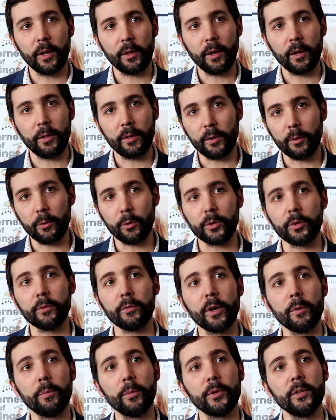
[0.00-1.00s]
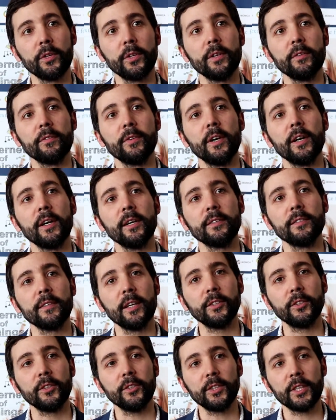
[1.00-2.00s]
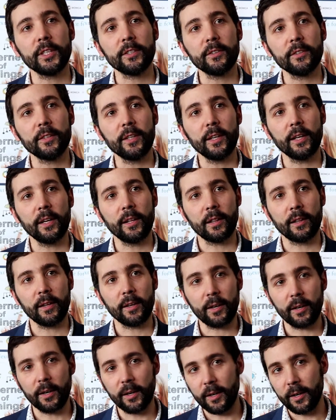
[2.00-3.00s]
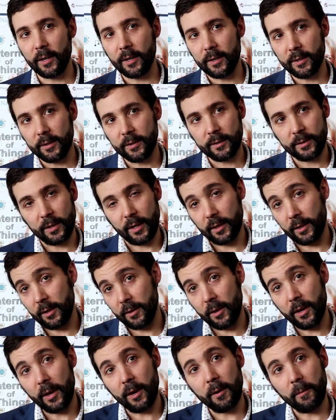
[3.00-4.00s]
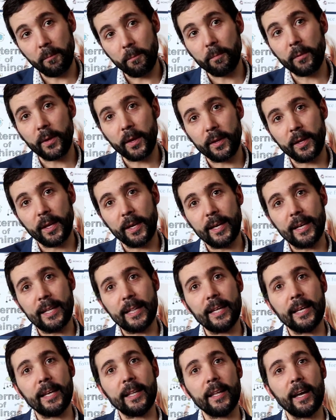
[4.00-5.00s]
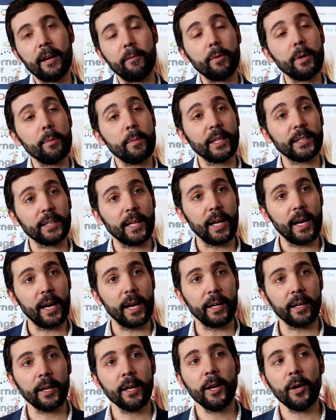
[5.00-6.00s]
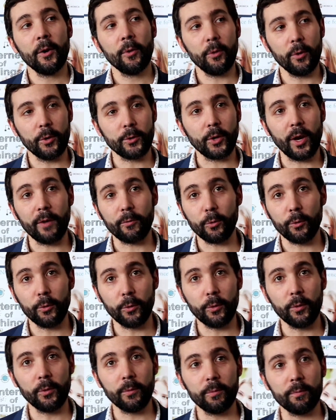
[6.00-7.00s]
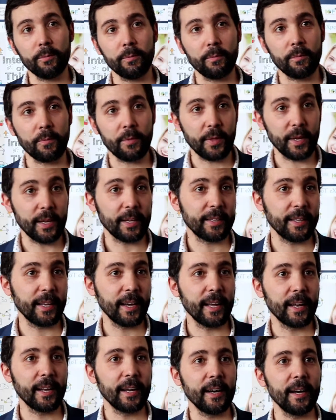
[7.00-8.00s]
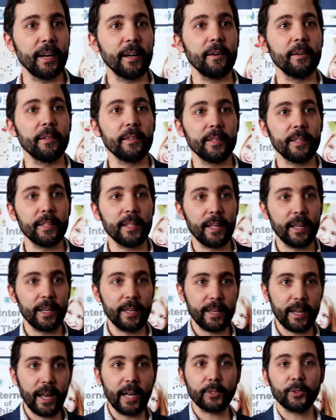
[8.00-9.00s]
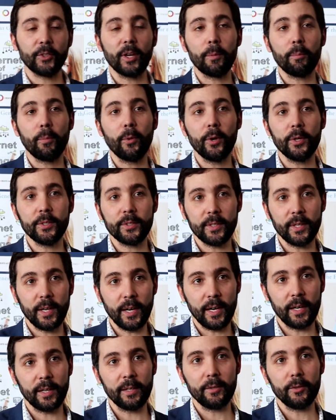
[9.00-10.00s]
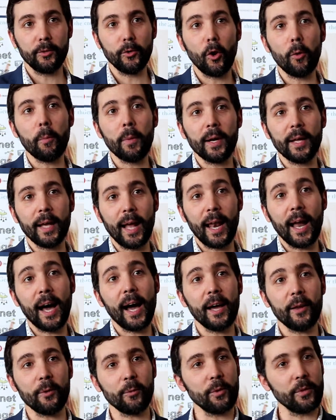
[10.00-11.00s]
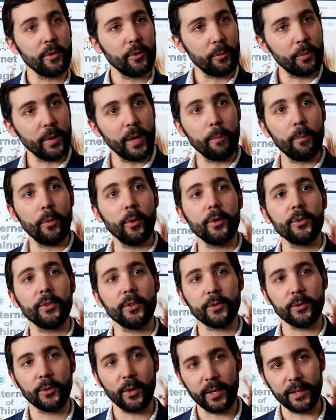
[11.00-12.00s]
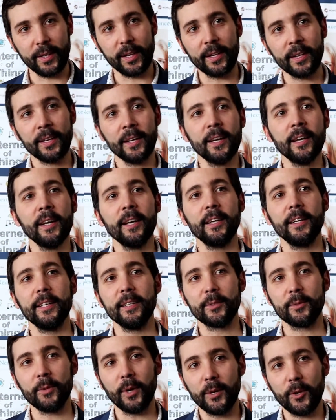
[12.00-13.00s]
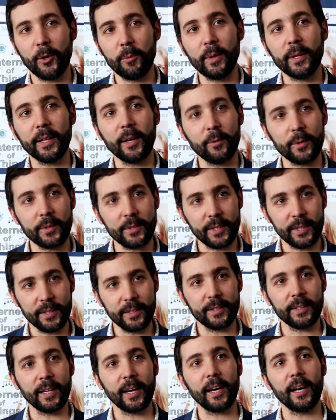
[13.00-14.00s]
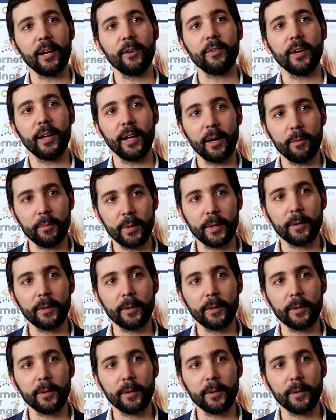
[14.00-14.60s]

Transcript: think it was a very positive session yesterday. I think it's actually they are pretty much aligned. We also have to think that the national policies are normally aligned with European policies, so at the end it's quite normal that we see that kind of alignment.